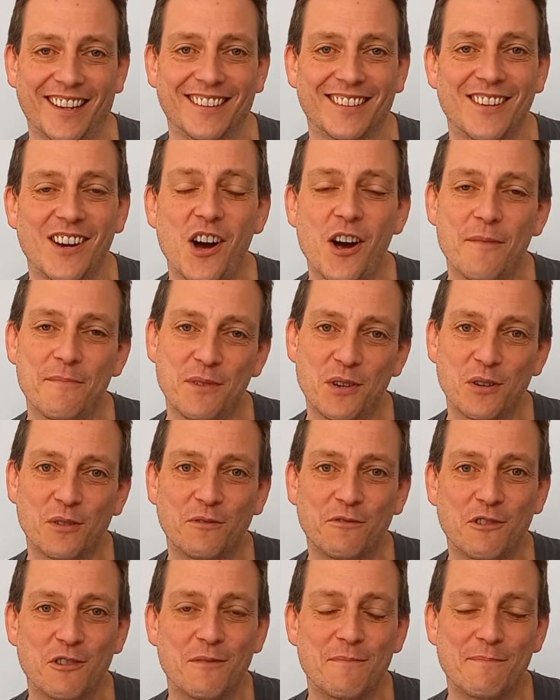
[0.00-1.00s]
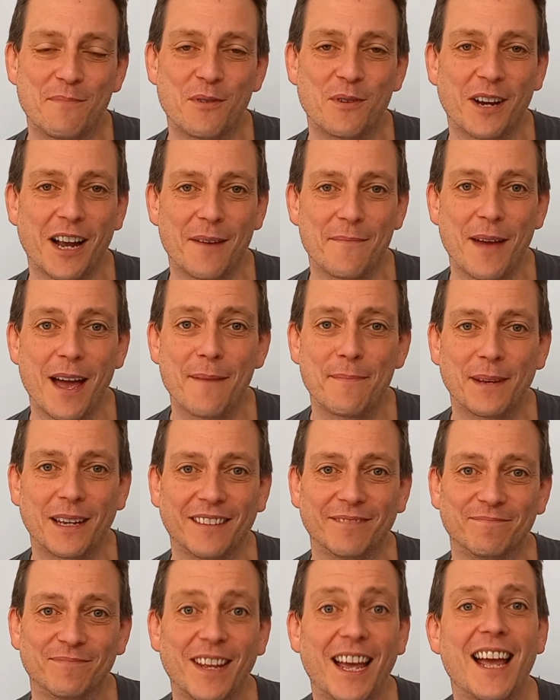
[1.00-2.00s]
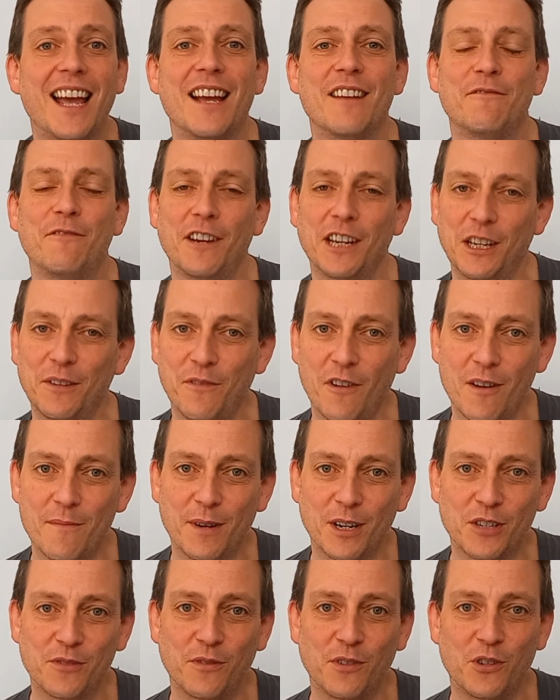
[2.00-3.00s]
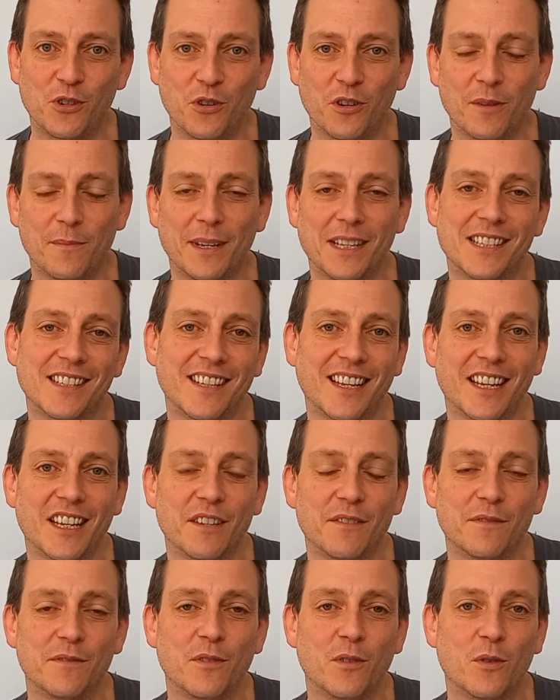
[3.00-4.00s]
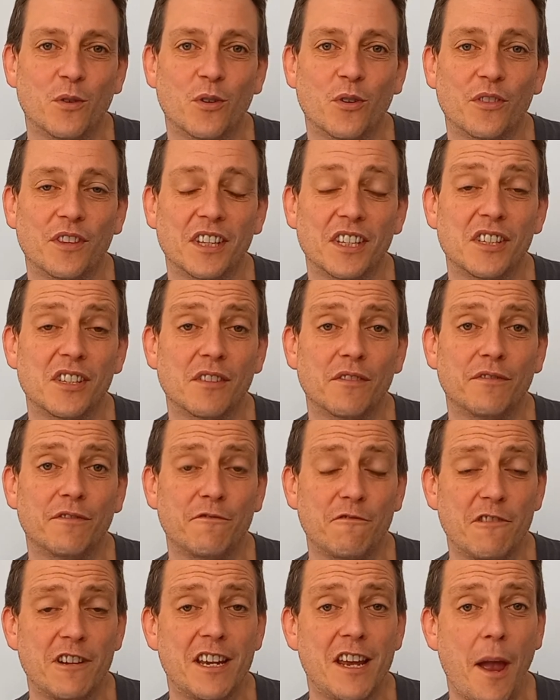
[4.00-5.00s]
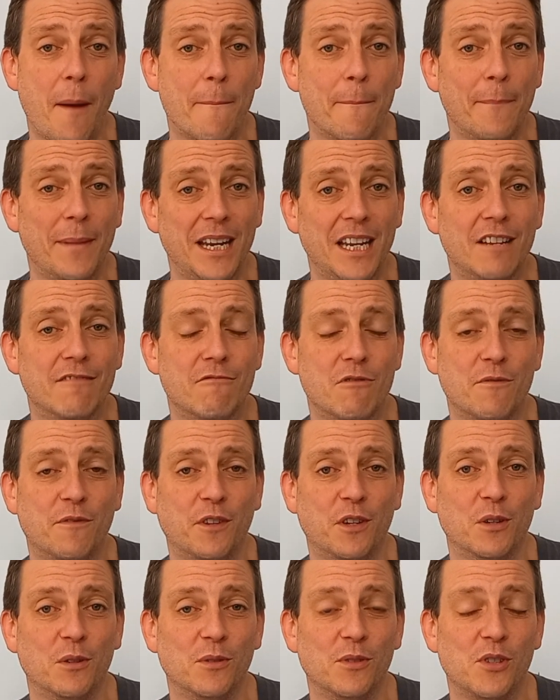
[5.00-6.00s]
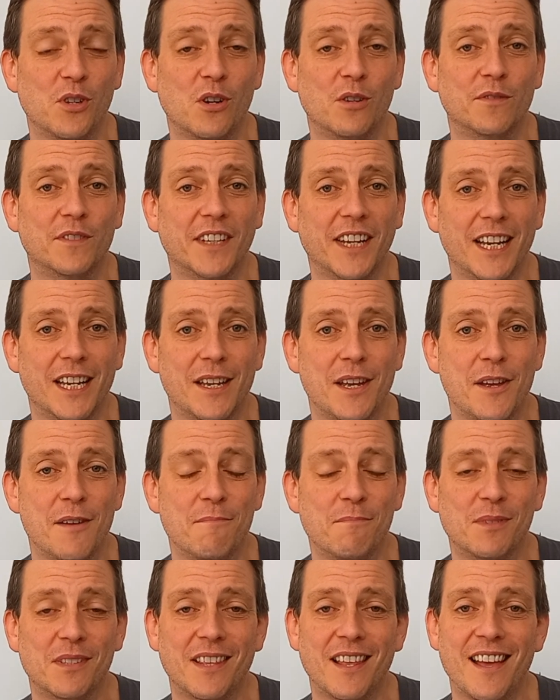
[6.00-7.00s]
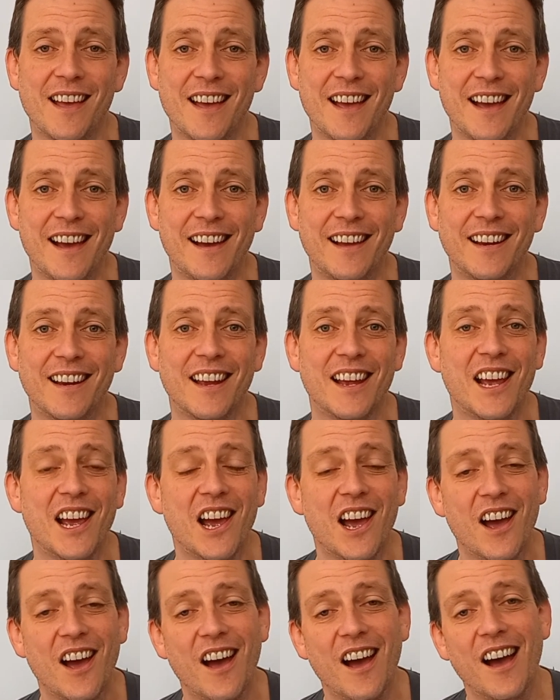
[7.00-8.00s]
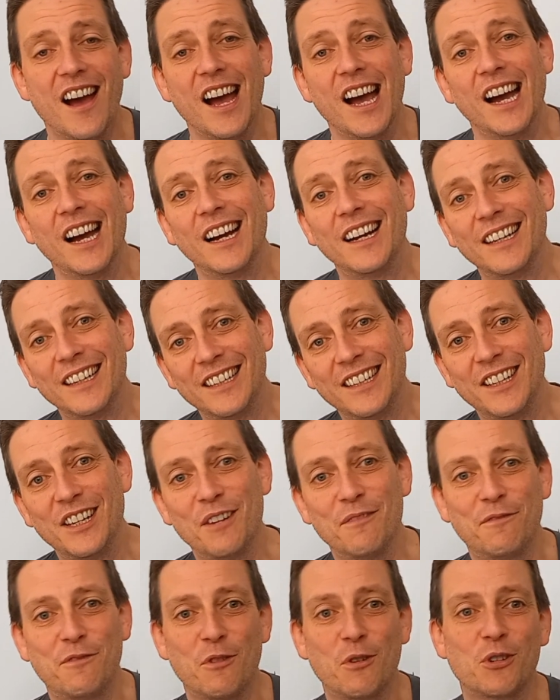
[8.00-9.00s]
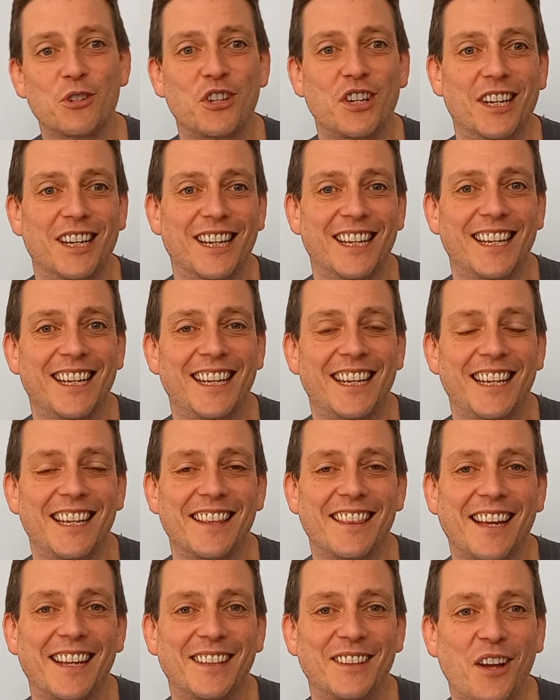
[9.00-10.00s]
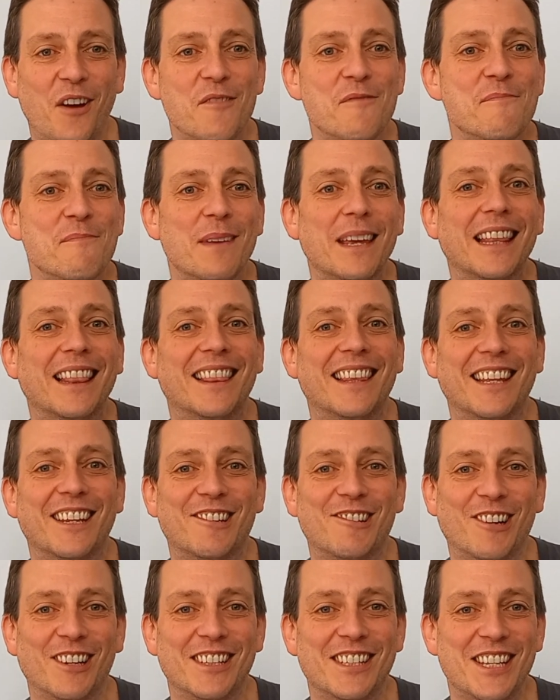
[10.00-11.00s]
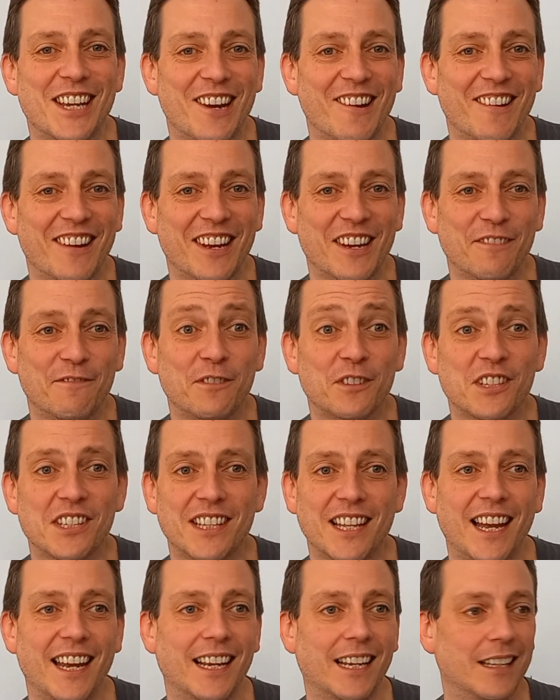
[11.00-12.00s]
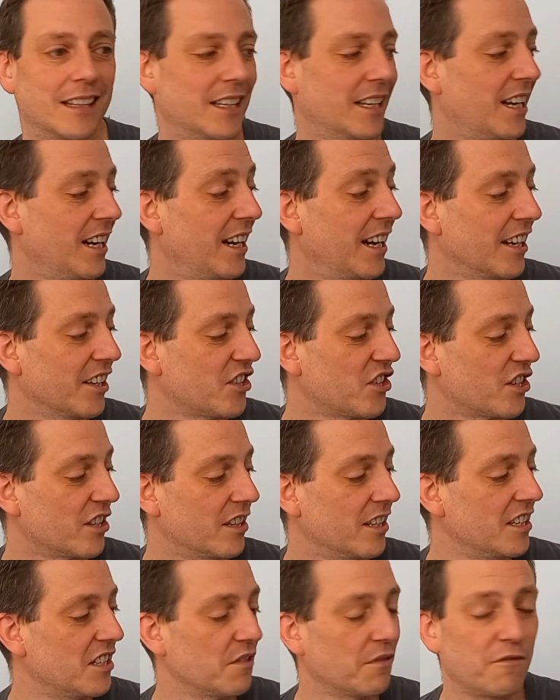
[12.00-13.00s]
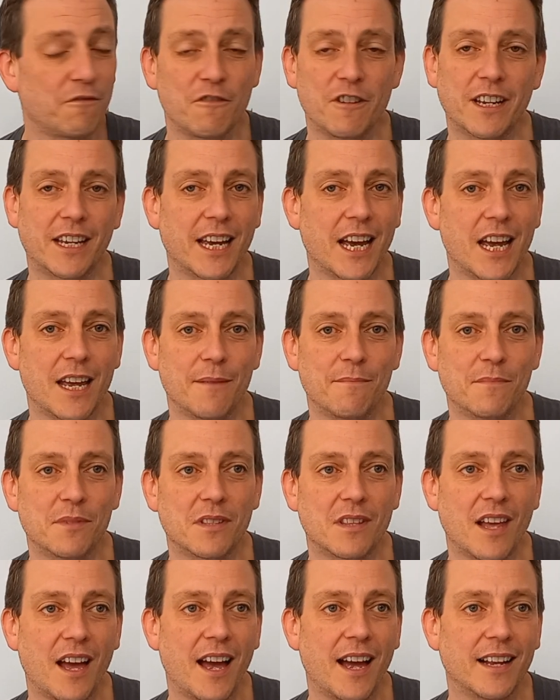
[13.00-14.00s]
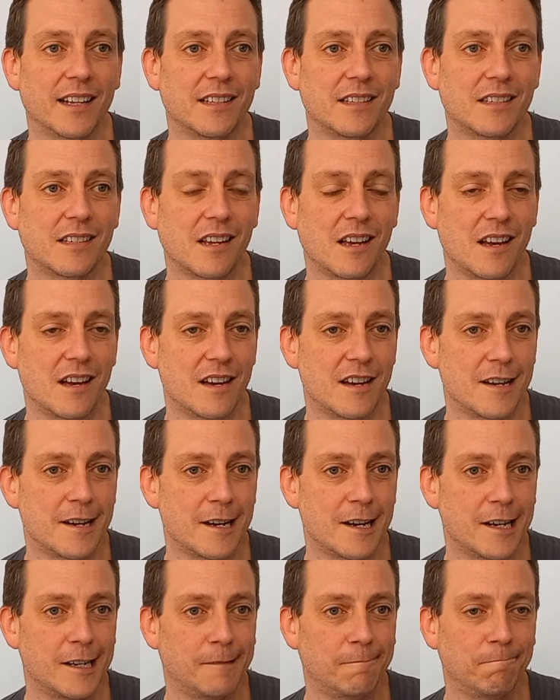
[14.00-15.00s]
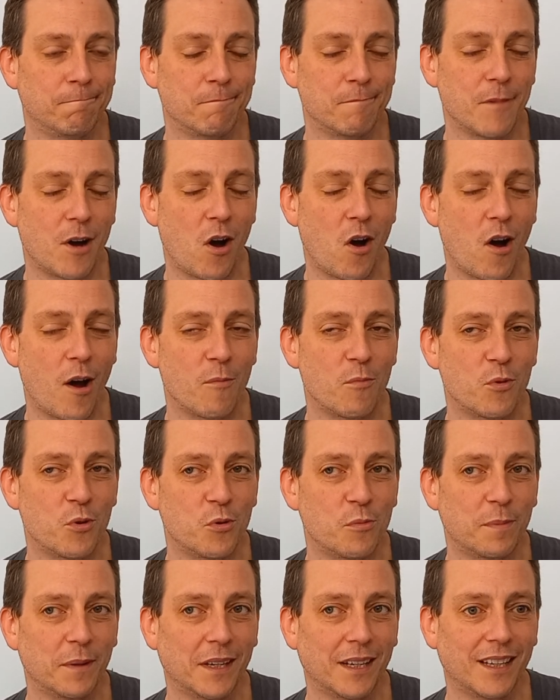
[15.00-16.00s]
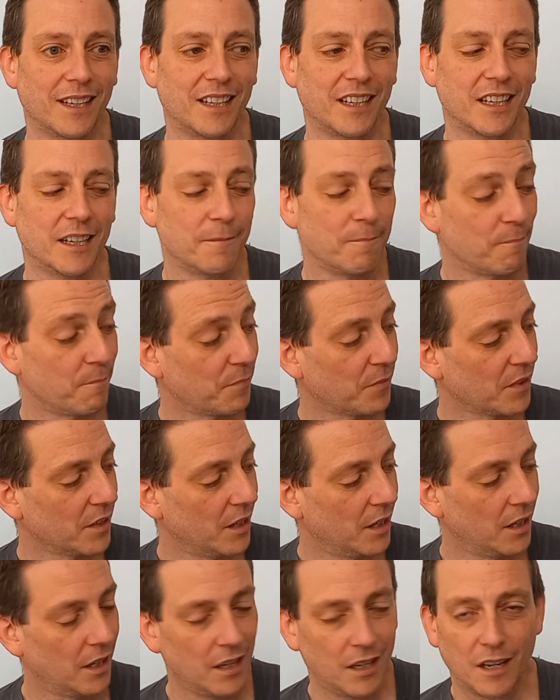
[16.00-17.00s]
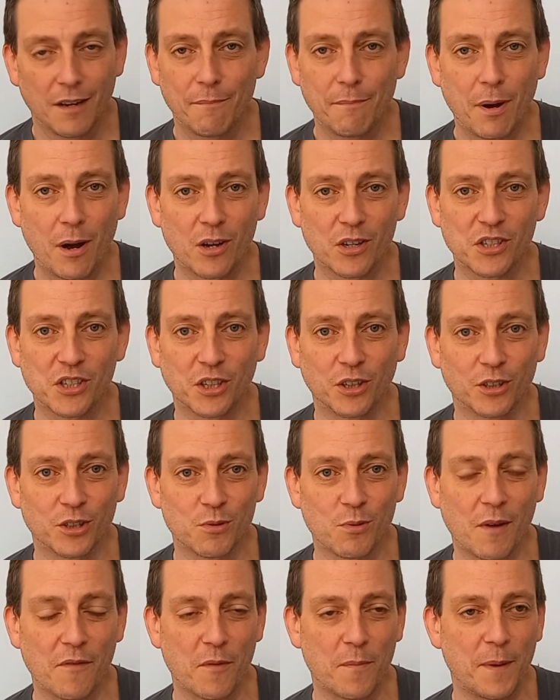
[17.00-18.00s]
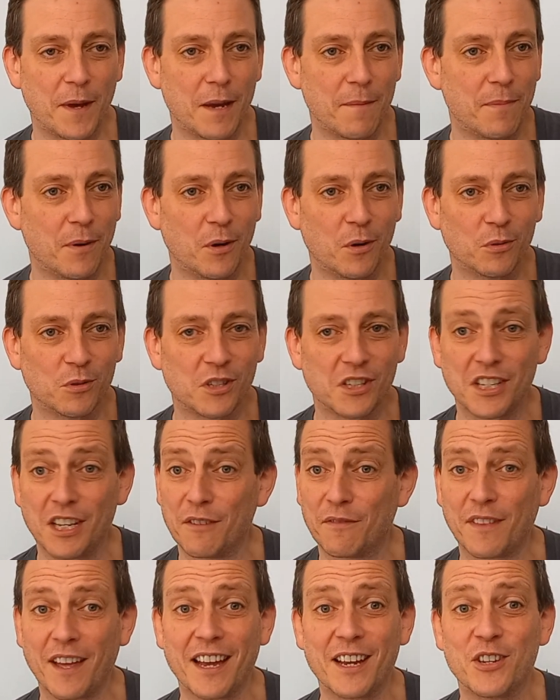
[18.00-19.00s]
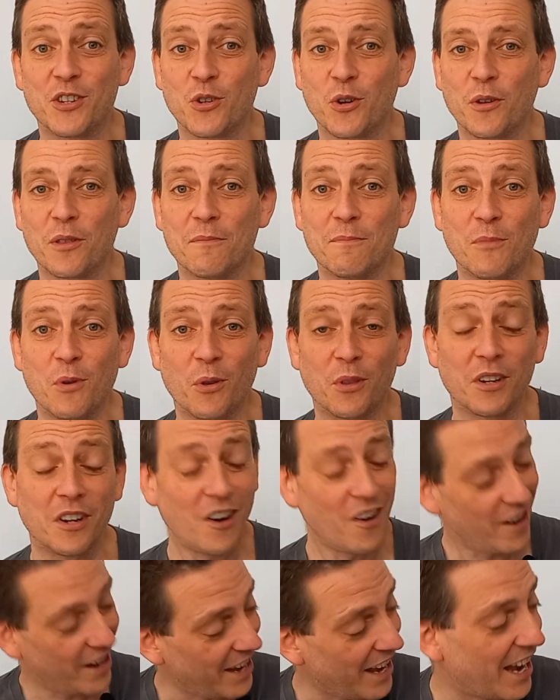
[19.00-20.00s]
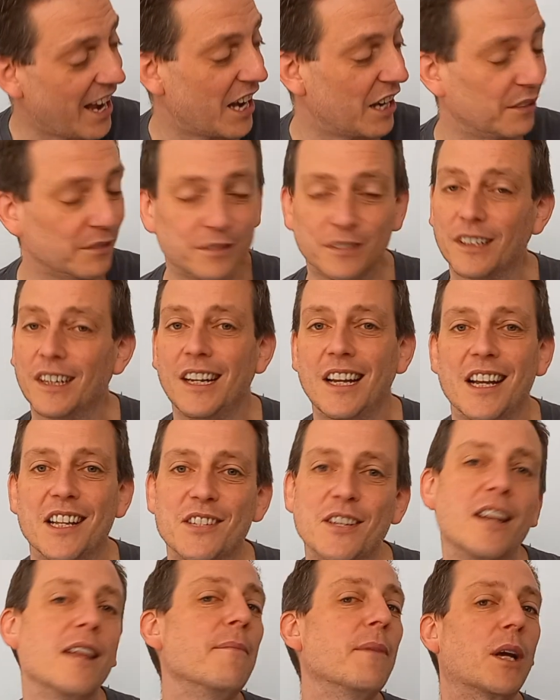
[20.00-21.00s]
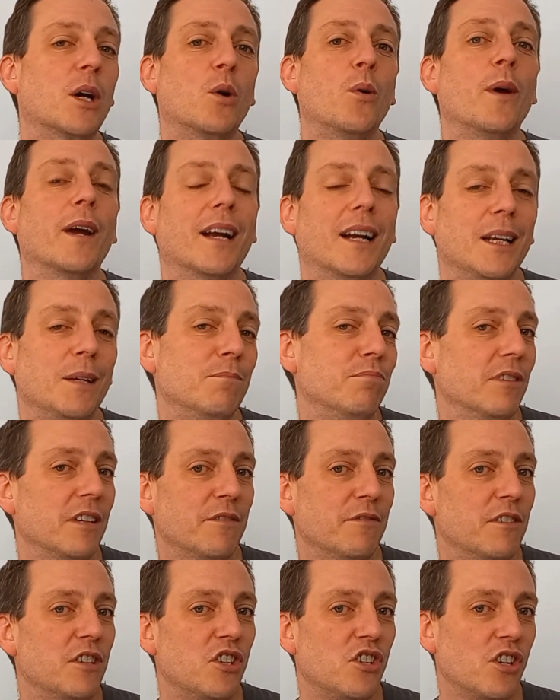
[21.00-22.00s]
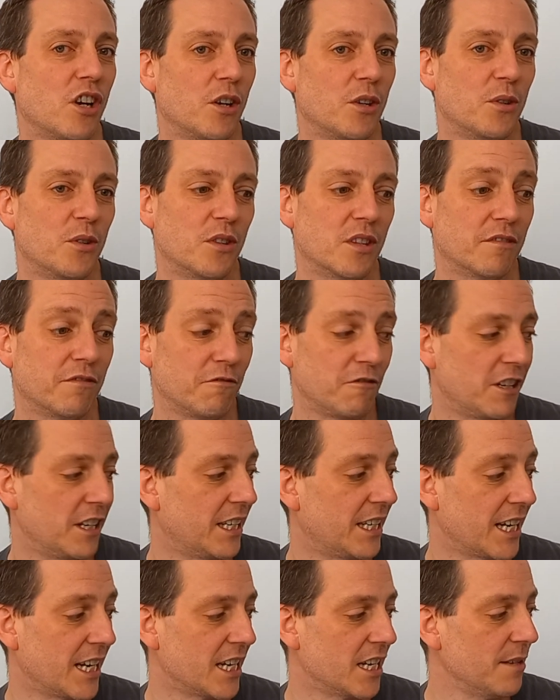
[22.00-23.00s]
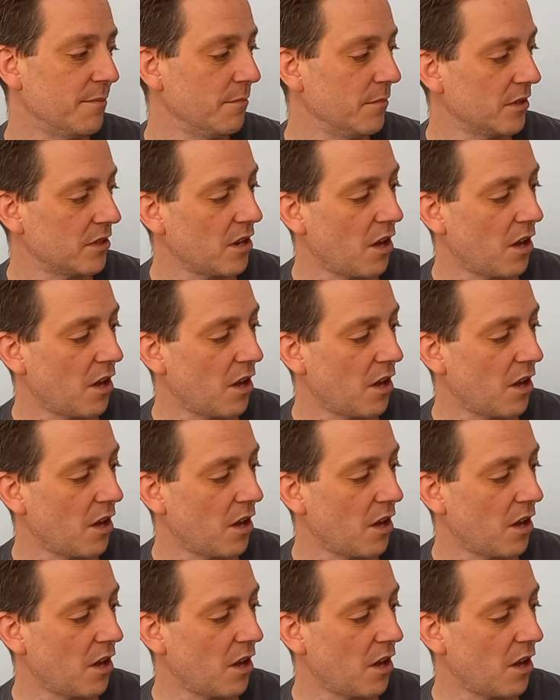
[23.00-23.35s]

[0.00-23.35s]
I'm Neil from BoardGameHappy, and thank you very much for joining me today for this free mini reviews of games that, unfortunately, they don't meet the criteria for staying in the collection. These are free games that I will be passing on to other people to see if they enjoy them more than I have. So let me briefly show you the free games.